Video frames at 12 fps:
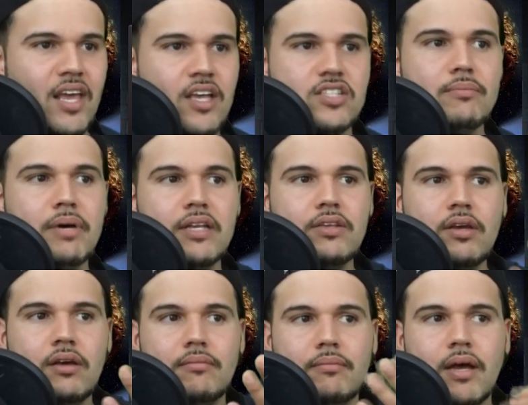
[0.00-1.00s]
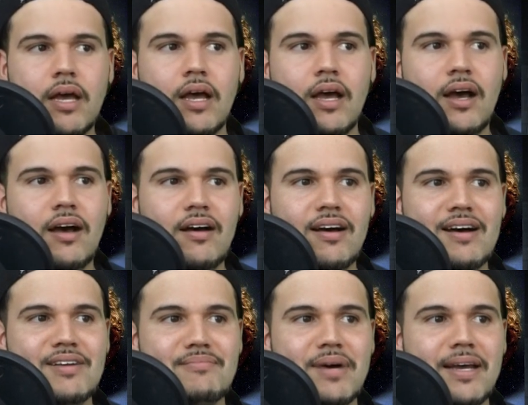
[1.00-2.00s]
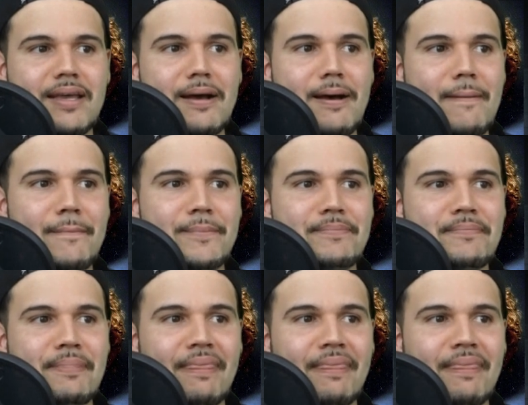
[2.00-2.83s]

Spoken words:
Somebody on my